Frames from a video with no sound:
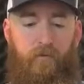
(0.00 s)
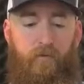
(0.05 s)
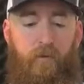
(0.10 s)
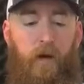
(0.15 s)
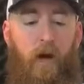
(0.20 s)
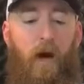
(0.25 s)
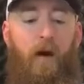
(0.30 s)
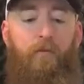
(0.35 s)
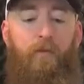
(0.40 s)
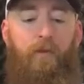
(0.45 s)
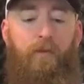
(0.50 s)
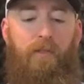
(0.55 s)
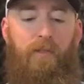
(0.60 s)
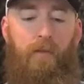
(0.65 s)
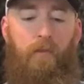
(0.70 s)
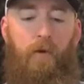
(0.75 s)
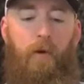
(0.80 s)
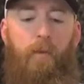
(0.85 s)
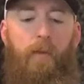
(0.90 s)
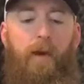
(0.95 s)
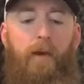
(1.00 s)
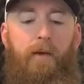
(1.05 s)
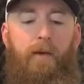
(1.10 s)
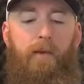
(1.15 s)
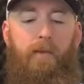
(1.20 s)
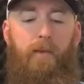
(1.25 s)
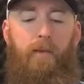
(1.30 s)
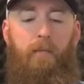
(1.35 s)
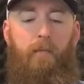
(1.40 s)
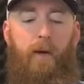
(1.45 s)
Hovering somewhere around a
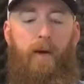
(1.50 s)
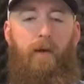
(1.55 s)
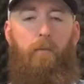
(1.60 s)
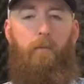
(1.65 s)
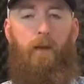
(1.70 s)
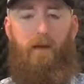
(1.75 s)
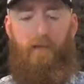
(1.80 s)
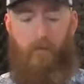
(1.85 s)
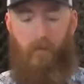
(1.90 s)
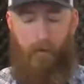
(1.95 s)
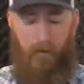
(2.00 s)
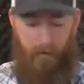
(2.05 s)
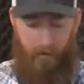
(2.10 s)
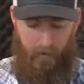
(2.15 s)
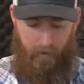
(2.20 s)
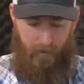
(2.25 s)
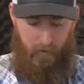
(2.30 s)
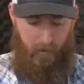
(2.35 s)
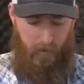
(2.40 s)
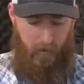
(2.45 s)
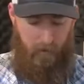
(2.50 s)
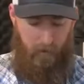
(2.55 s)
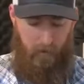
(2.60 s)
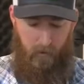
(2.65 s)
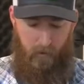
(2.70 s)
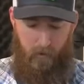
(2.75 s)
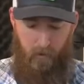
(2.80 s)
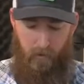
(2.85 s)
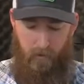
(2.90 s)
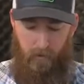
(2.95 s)
10-pound base weight,
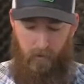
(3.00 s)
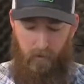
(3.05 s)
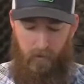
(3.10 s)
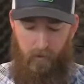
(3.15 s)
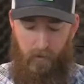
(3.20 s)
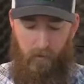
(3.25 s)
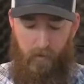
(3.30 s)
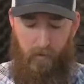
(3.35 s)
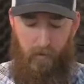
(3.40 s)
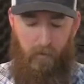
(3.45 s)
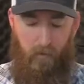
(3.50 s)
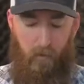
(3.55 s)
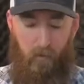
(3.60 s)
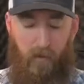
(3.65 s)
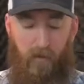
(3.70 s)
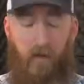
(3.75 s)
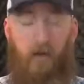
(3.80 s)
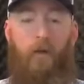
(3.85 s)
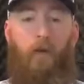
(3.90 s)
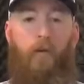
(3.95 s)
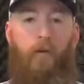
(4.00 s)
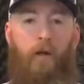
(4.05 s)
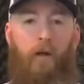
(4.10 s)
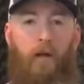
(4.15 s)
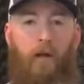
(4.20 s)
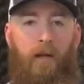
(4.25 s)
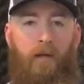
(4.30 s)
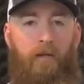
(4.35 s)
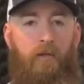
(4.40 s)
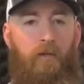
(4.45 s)
depending on what all I